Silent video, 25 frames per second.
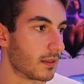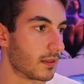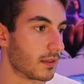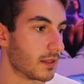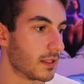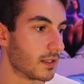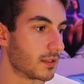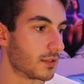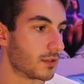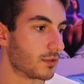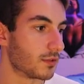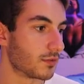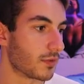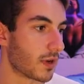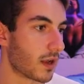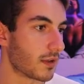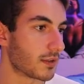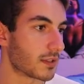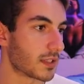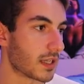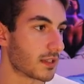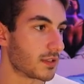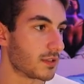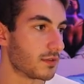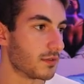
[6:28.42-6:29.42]
These 2
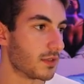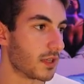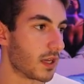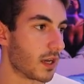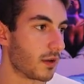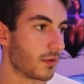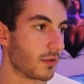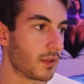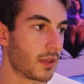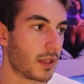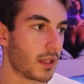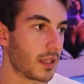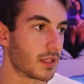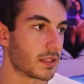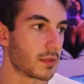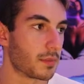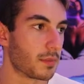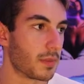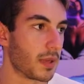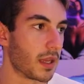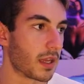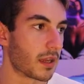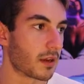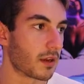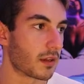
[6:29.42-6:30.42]
routes, as you know, it's a
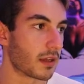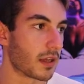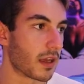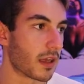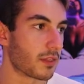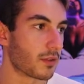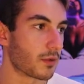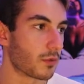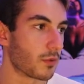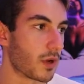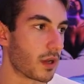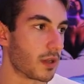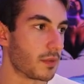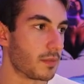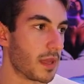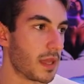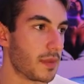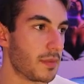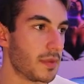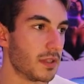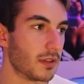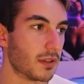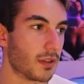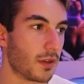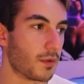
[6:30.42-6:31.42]
pick on either one,
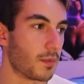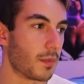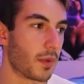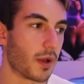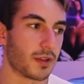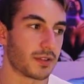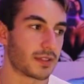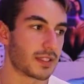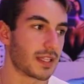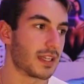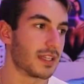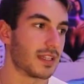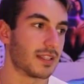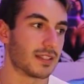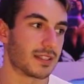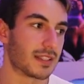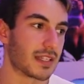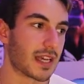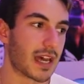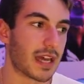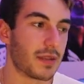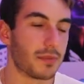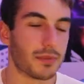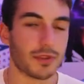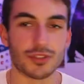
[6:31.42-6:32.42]
maybe low balls that
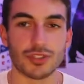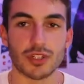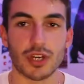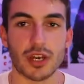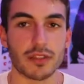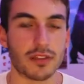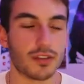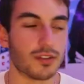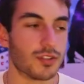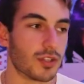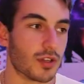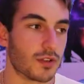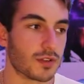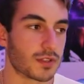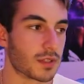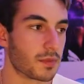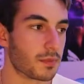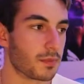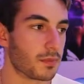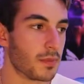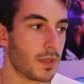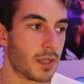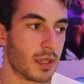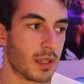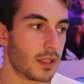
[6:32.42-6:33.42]
inside, but Jonathan Jones
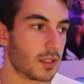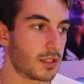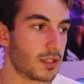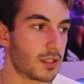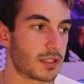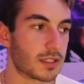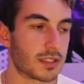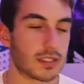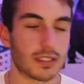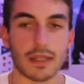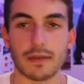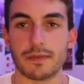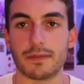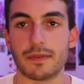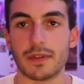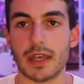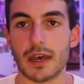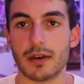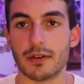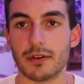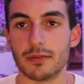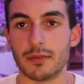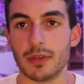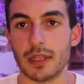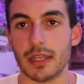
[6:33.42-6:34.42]
can just sniff it
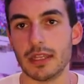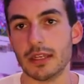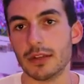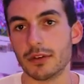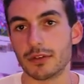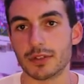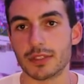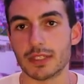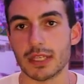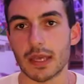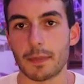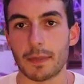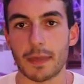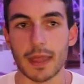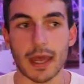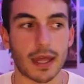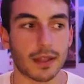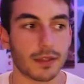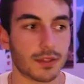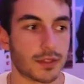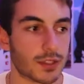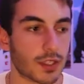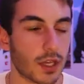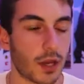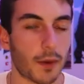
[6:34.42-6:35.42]
out and intercept
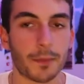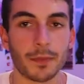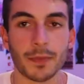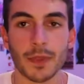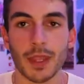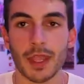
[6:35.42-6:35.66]
that. So